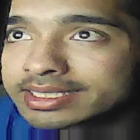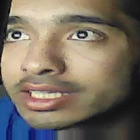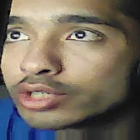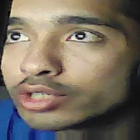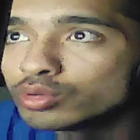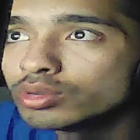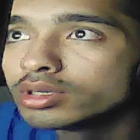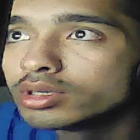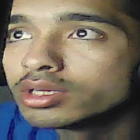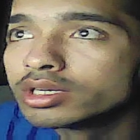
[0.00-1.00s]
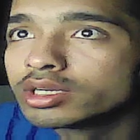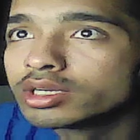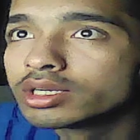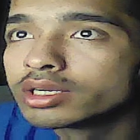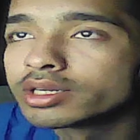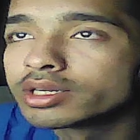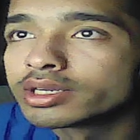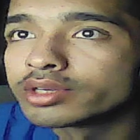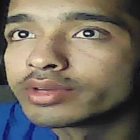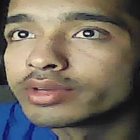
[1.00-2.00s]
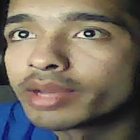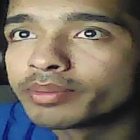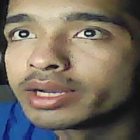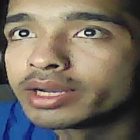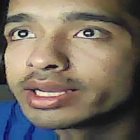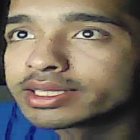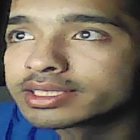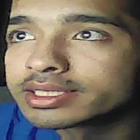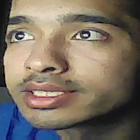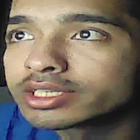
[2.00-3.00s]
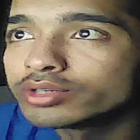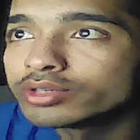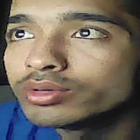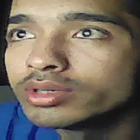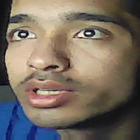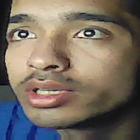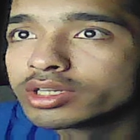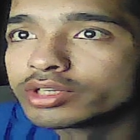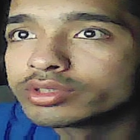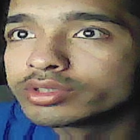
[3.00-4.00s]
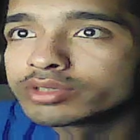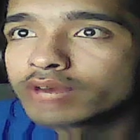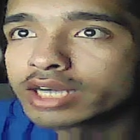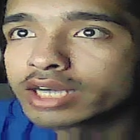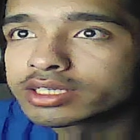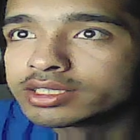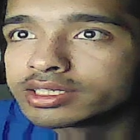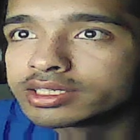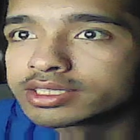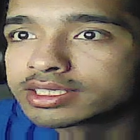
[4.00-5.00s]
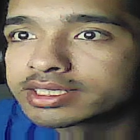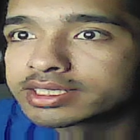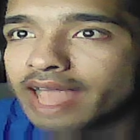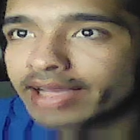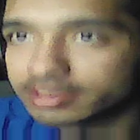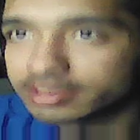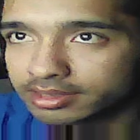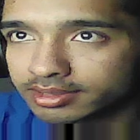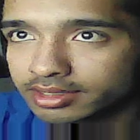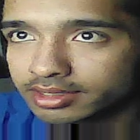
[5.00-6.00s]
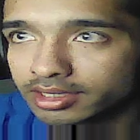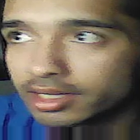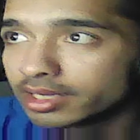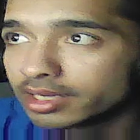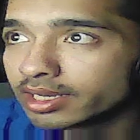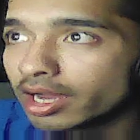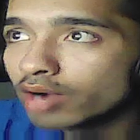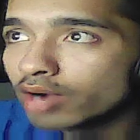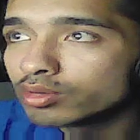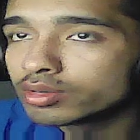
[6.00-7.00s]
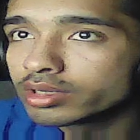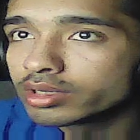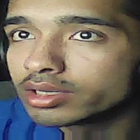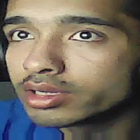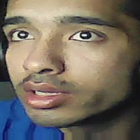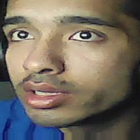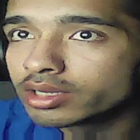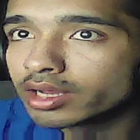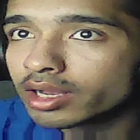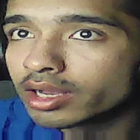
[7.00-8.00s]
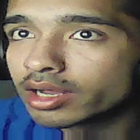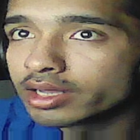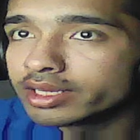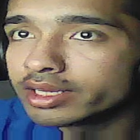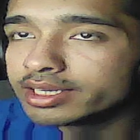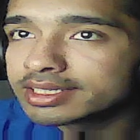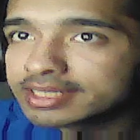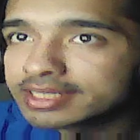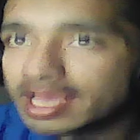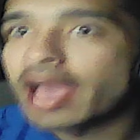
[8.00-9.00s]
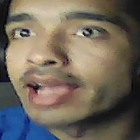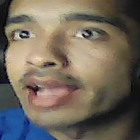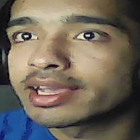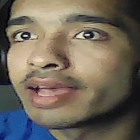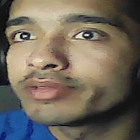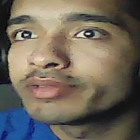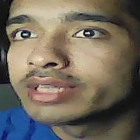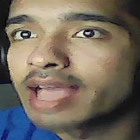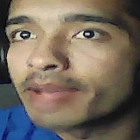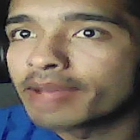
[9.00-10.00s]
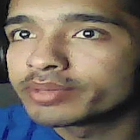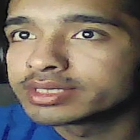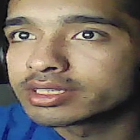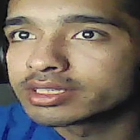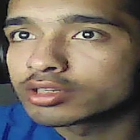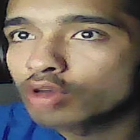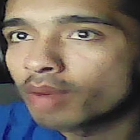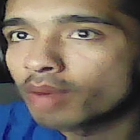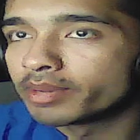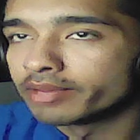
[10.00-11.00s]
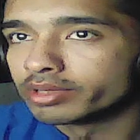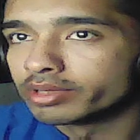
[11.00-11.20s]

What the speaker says: Q We are building this queue using what? These stacks. Now, in stack, everything happens at the top level,